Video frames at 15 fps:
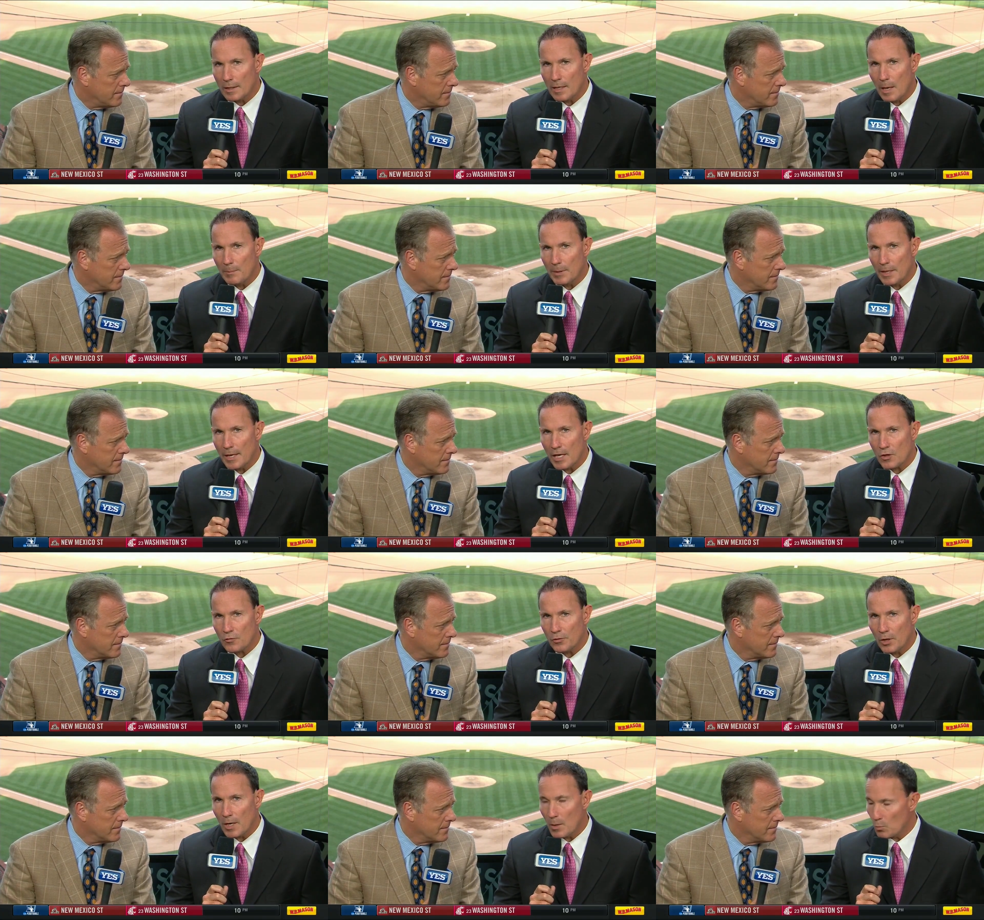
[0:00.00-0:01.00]
Speaker 1: a couple of hits
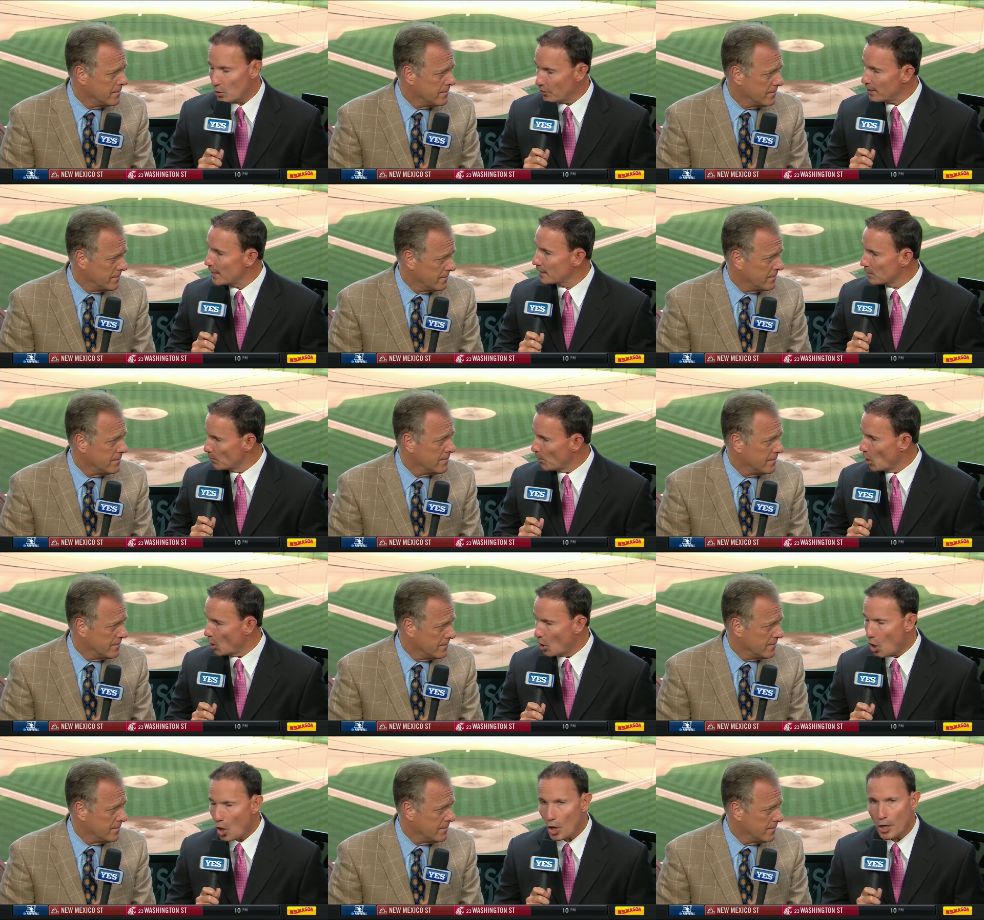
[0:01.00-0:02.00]
for him where he hit the ball
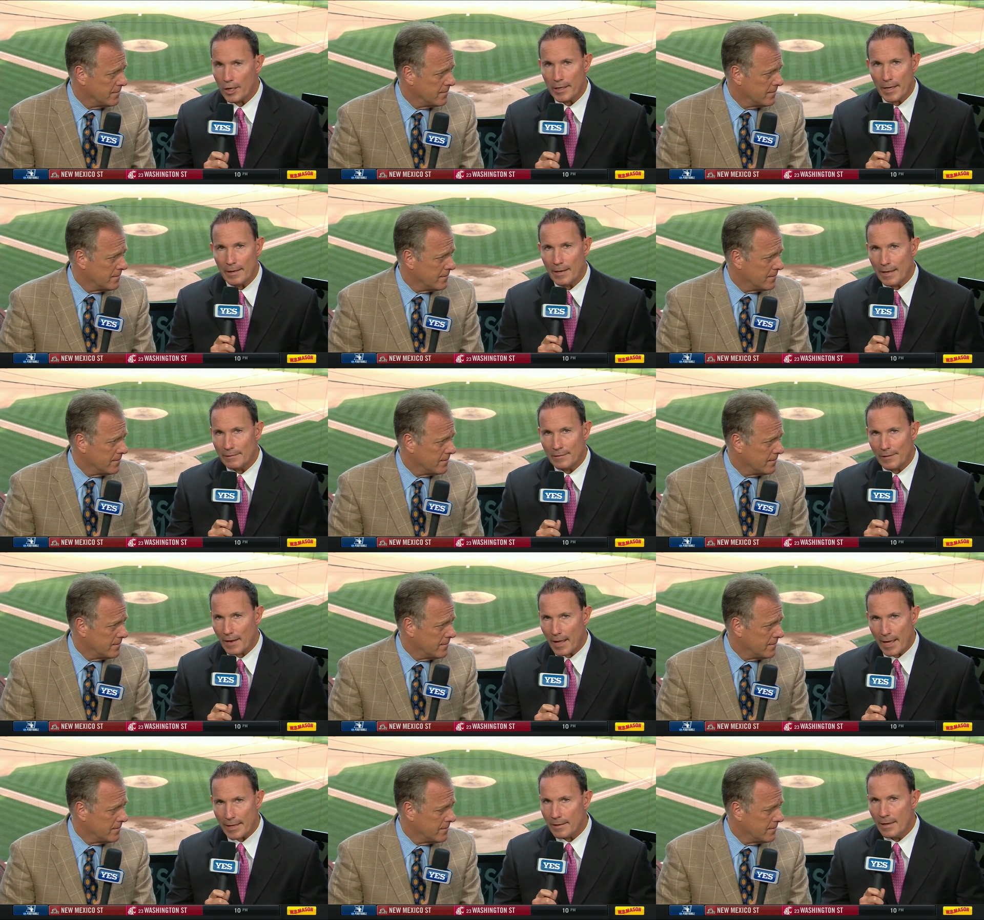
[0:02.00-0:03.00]
hard, and, and
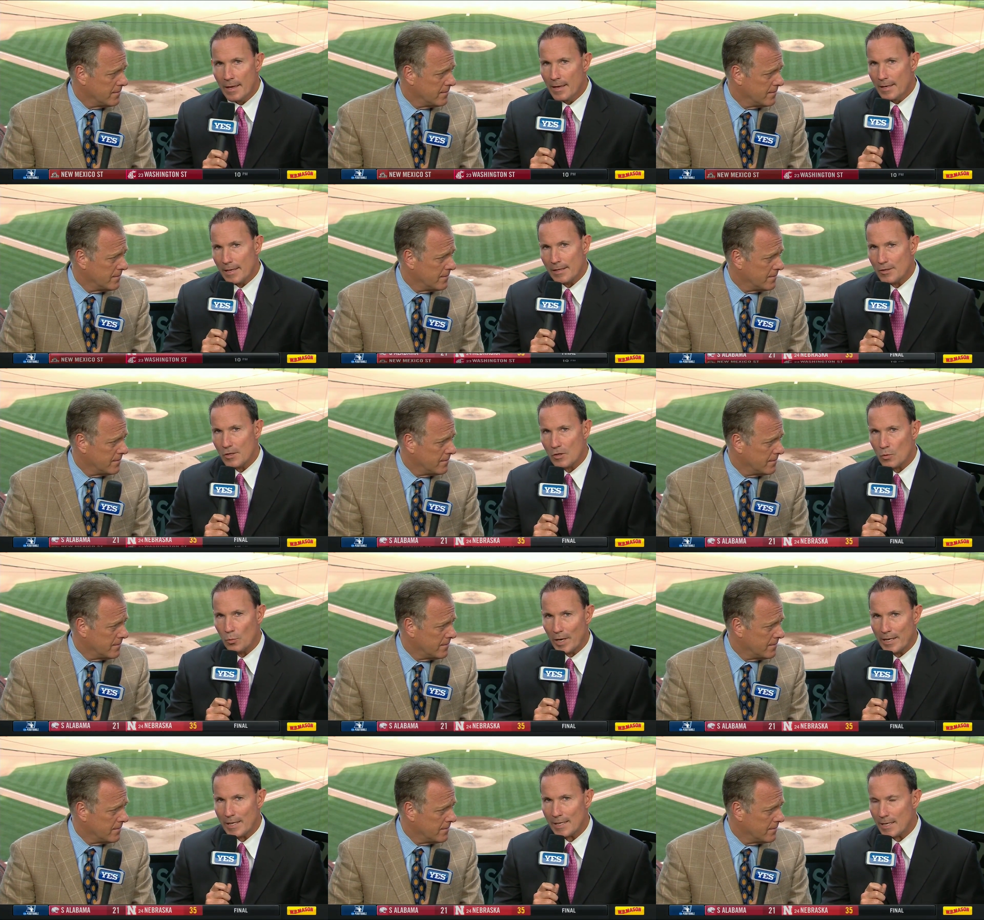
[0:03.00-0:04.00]
today it's just
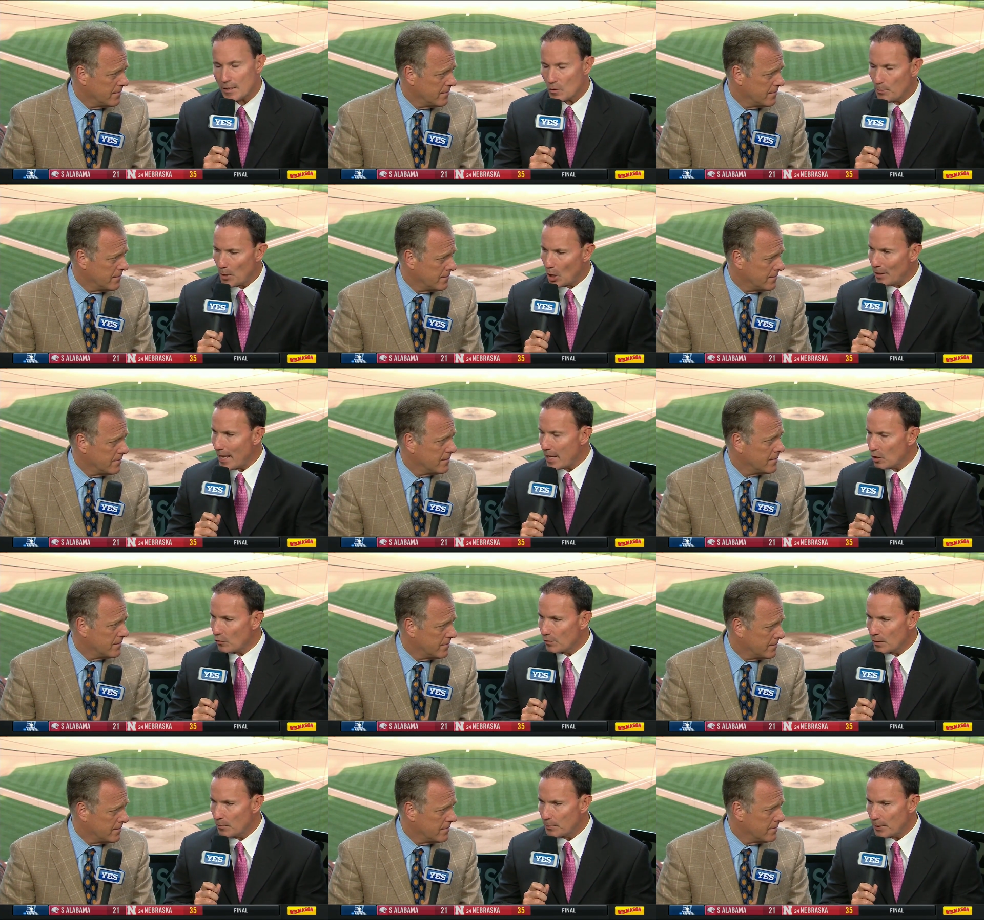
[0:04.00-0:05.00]
when he gets a ball out
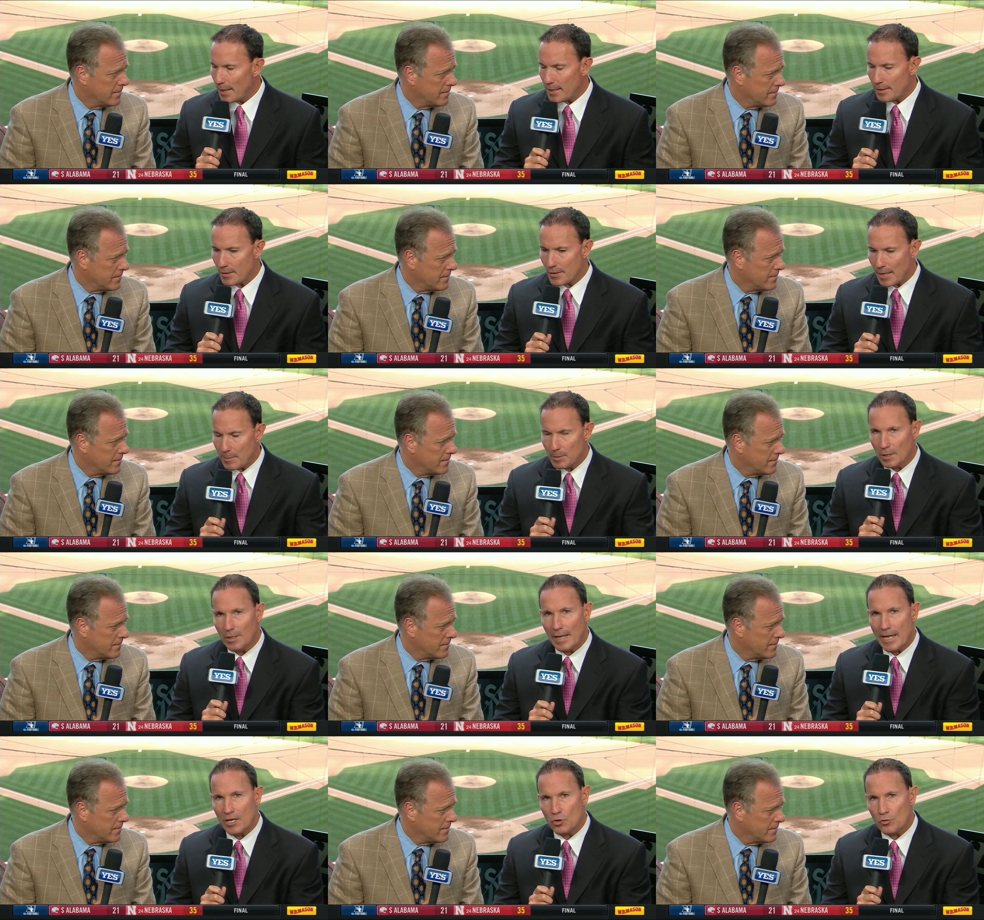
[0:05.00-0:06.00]
over the plate and he's able to
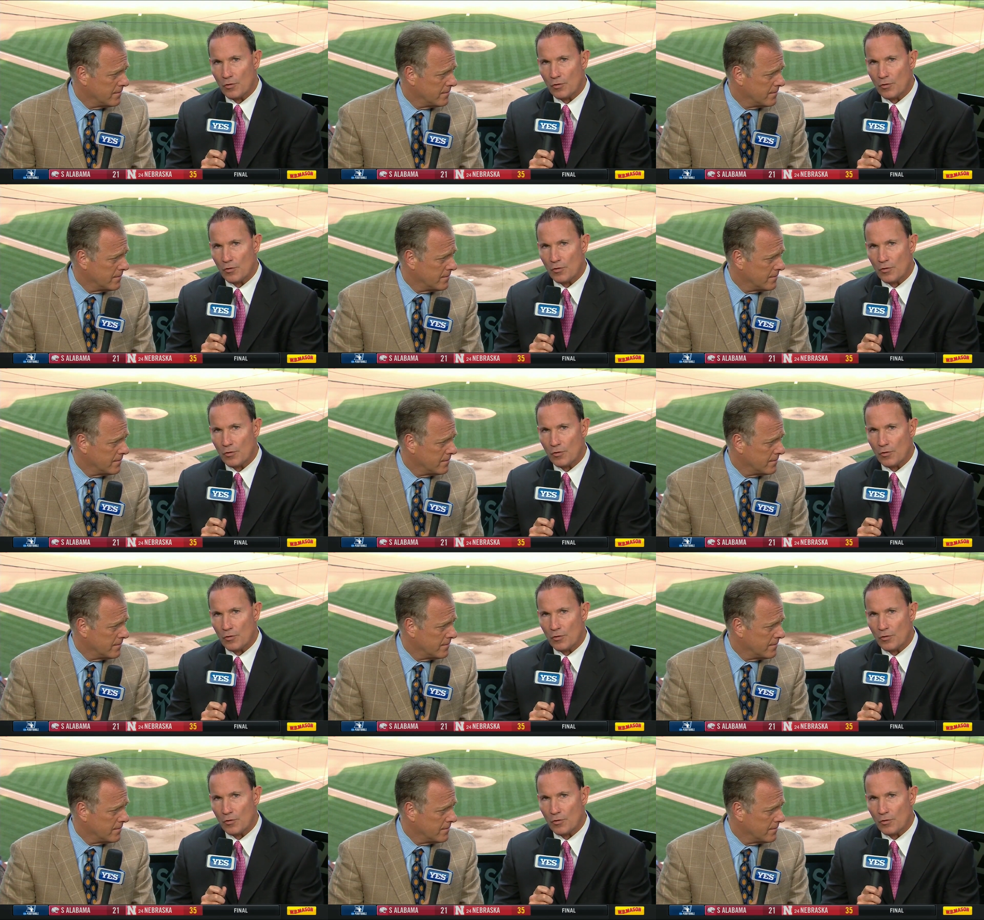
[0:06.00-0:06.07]
let it